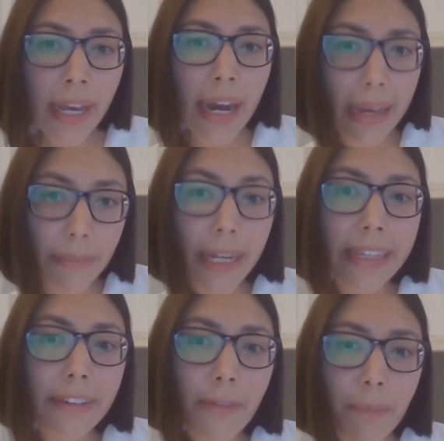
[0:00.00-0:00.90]
I
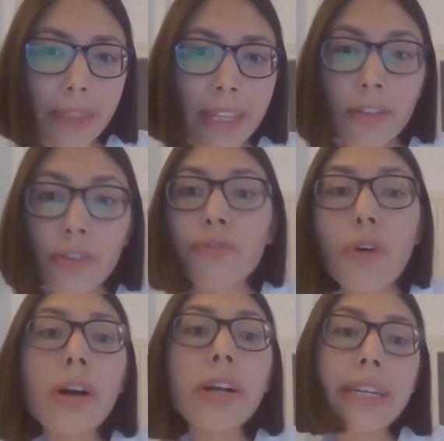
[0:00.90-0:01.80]
believe the
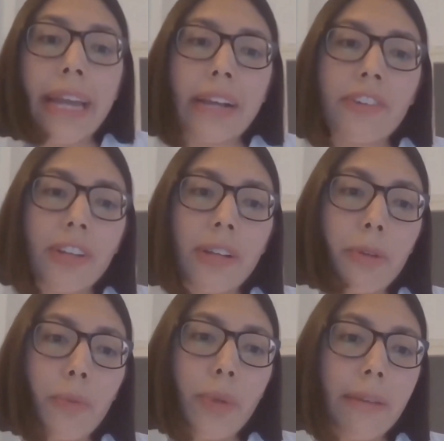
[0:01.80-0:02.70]
strong connection
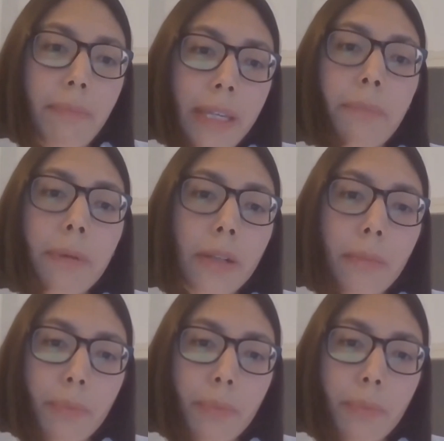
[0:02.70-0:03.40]
between people,